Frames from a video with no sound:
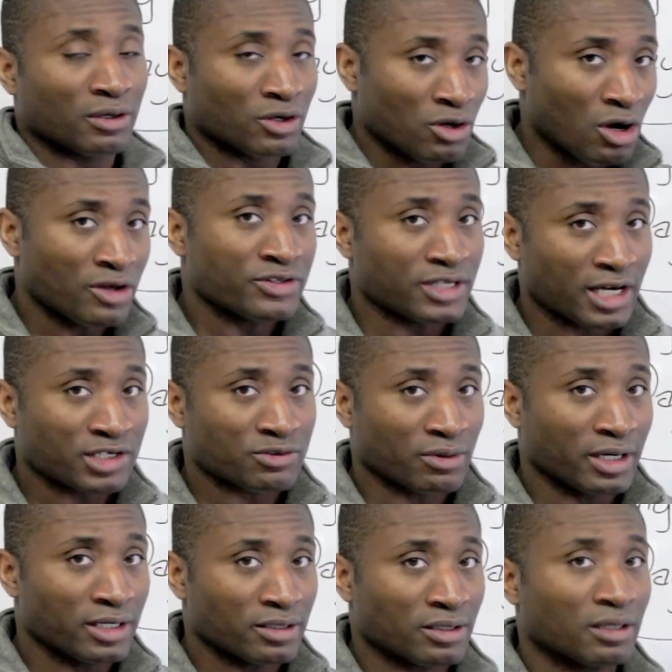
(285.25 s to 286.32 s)
Context,
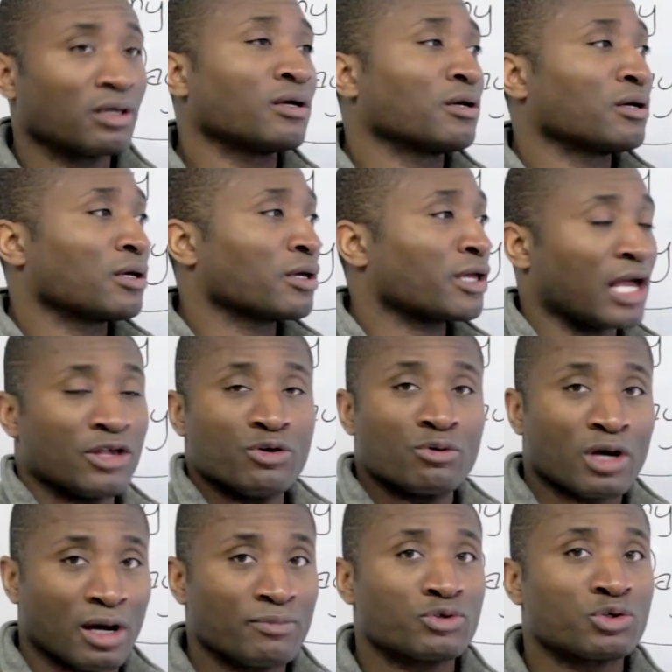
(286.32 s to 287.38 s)
right? Can you
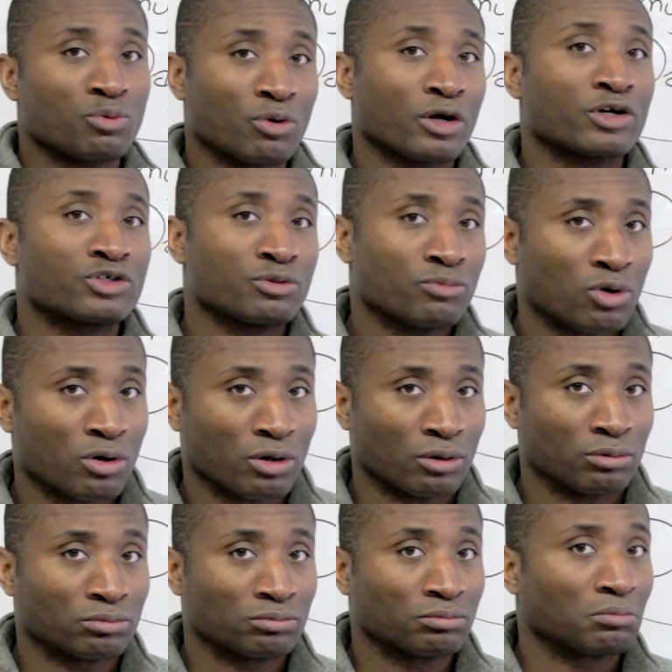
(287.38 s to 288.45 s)
come to work
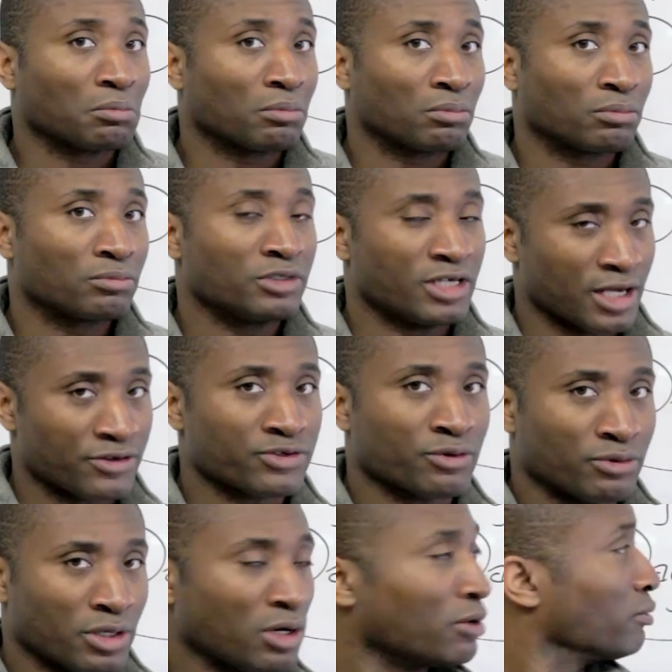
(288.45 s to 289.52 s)
tomorrow? Yes
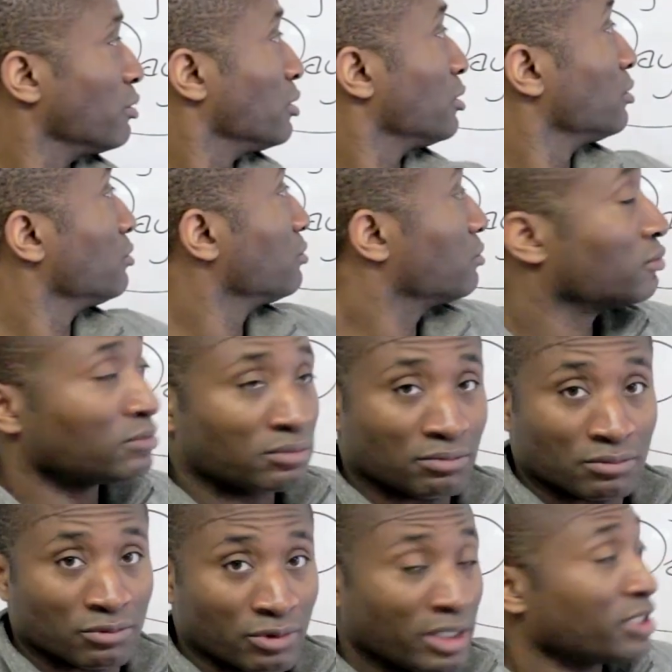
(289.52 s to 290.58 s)
or no?
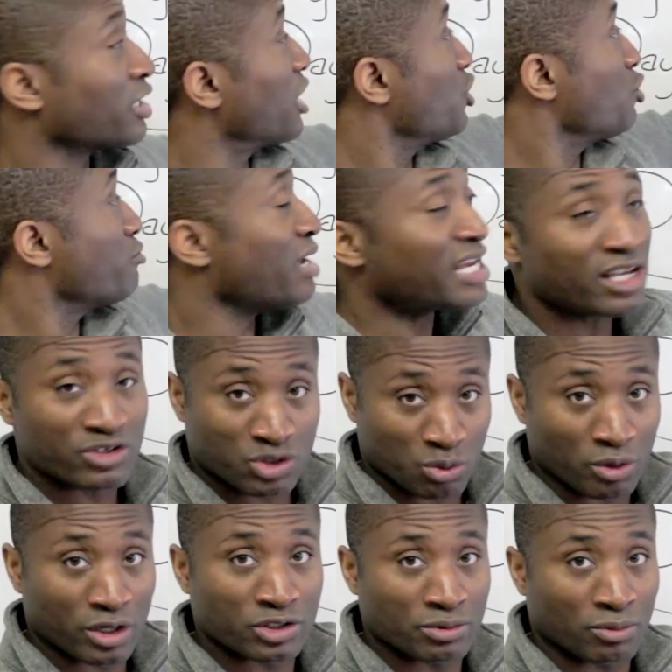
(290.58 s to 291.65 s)
Right? Can you make it to
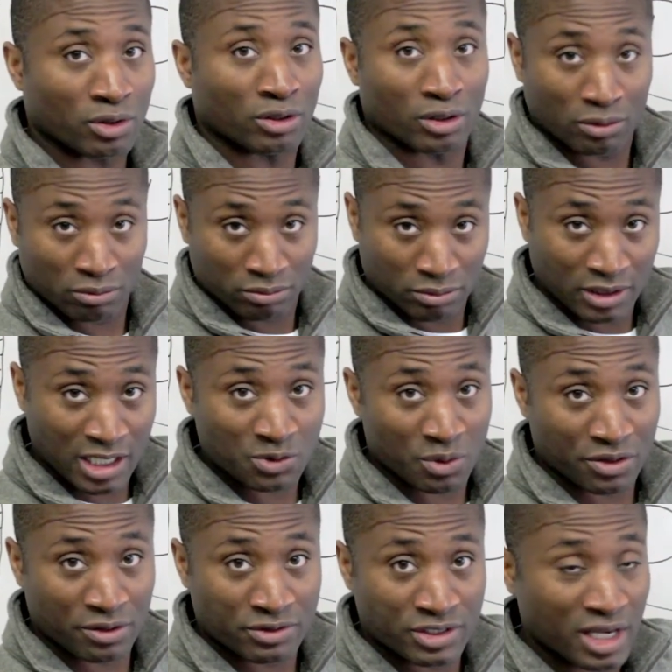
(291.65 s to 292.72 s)
work tomorrow? That's
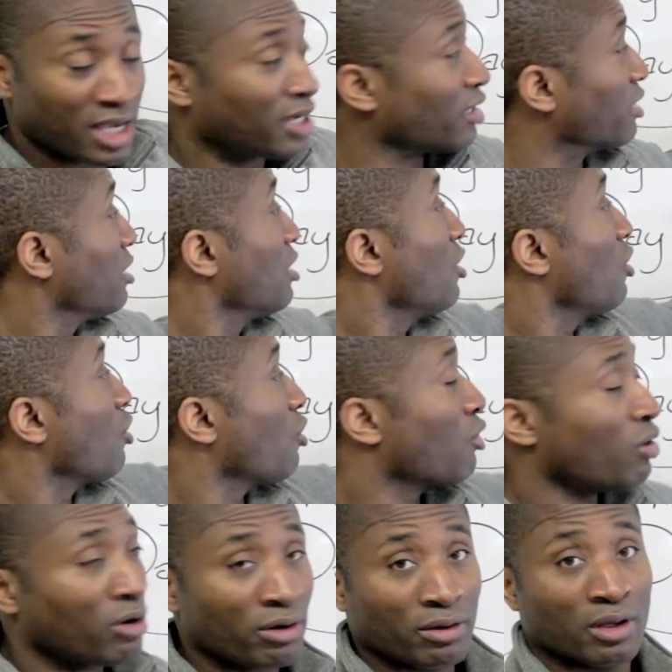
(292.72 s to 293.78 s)
what they're saying.
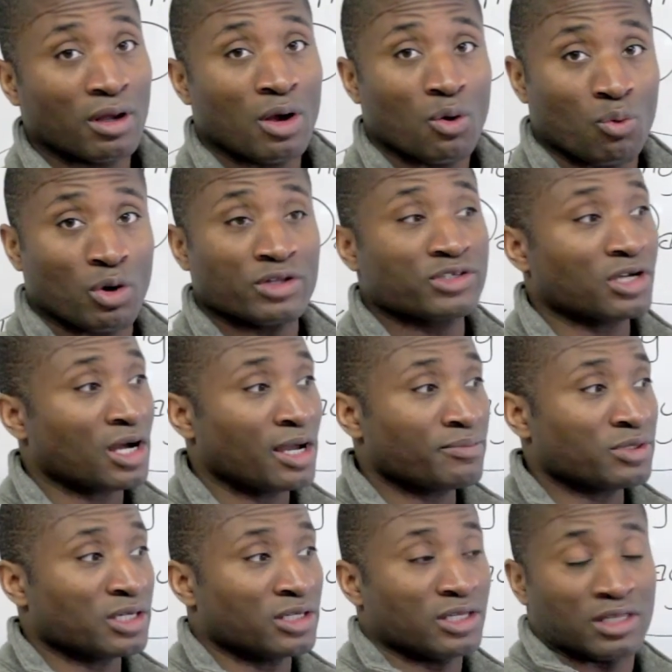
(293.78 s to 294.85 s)
Or, what time
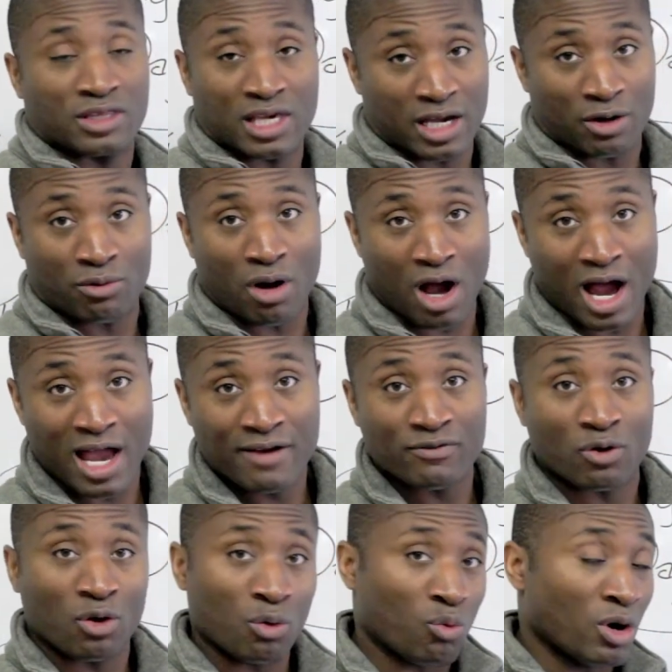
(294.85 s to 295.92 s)
did they arrive,
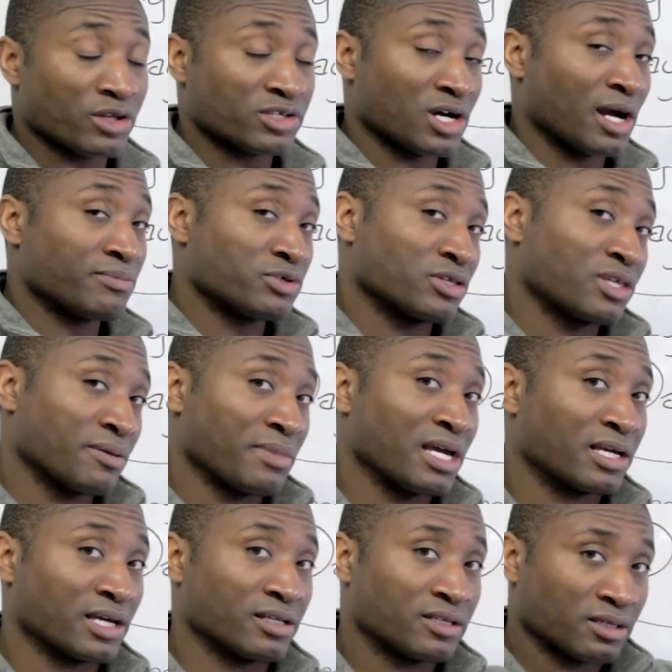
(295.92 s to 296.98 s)
or what time did they
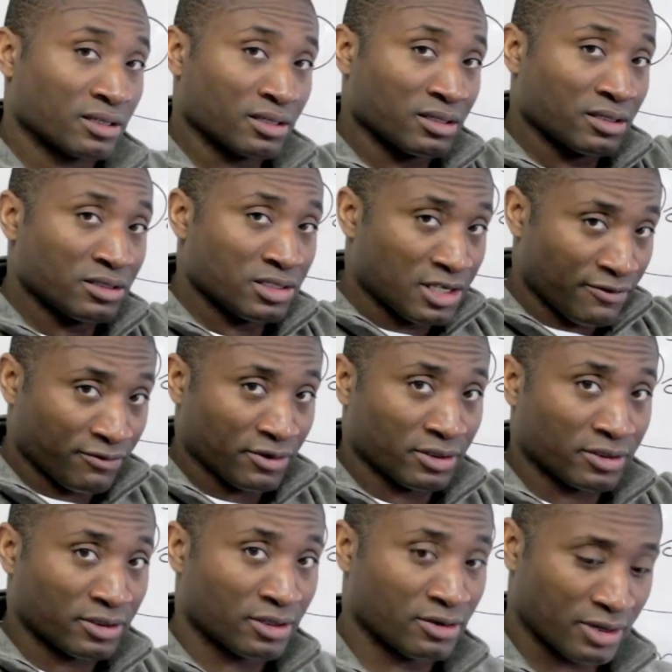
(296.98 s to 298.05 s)
make it?
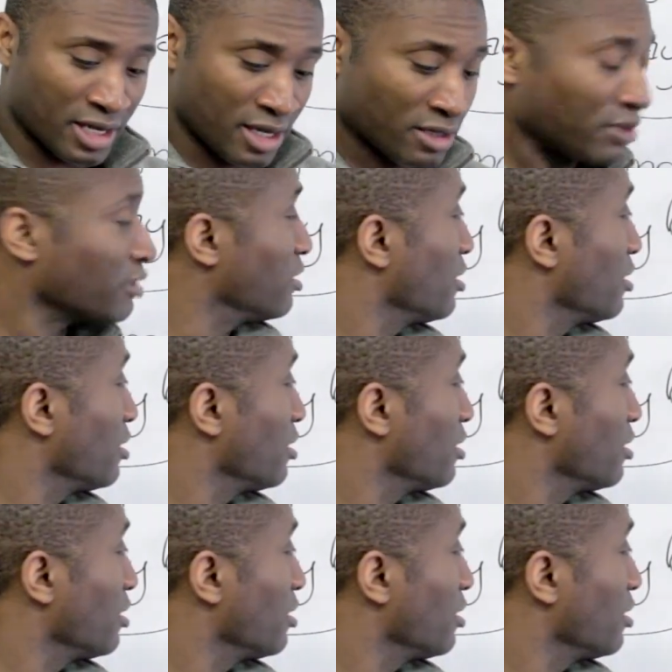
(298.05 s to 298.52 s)
Different, okay?